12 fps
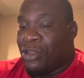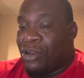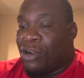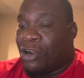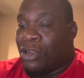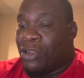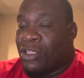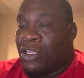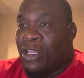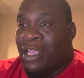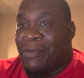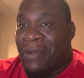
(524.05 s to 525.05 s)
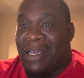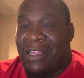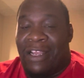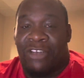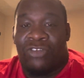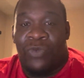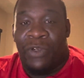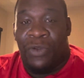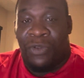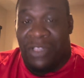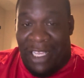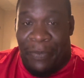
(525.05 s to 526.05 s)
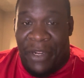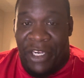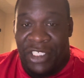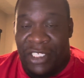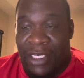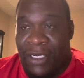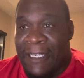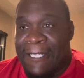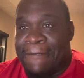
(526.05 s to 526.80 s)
or in my classroom we do think pair share,